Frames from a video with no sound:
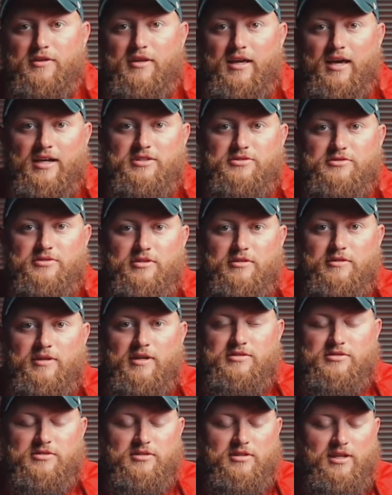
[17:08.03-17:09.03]
you guys are
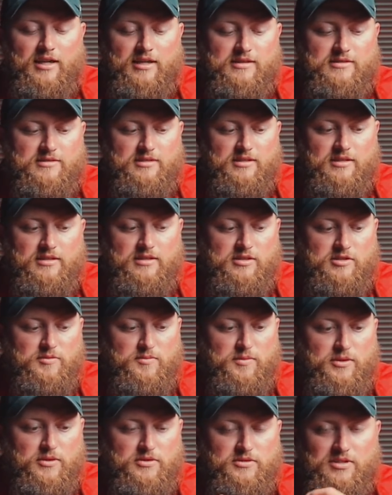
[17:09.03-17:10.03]
interested, like I said, these
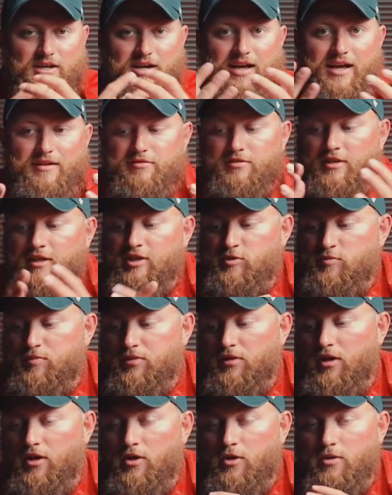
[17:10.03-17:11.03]
boots, I'll have links
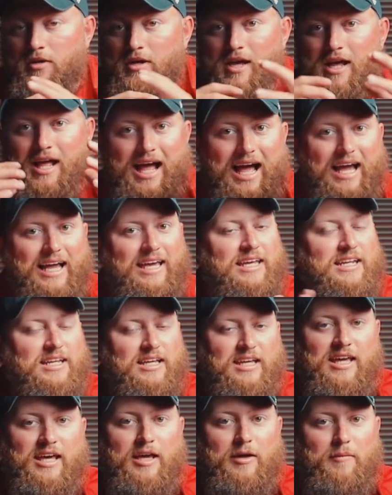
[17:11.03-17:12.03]
below. I get a
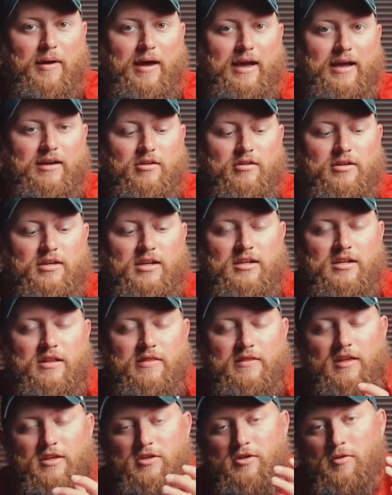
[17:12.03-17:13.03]
kickback on
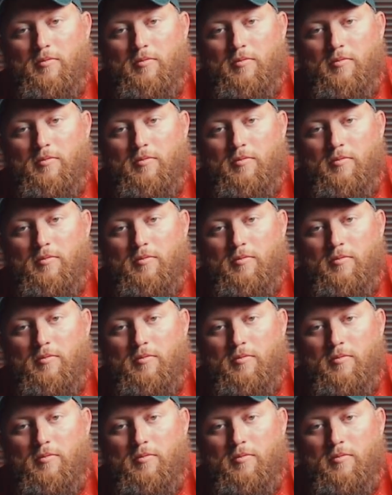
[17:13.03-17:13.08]
anything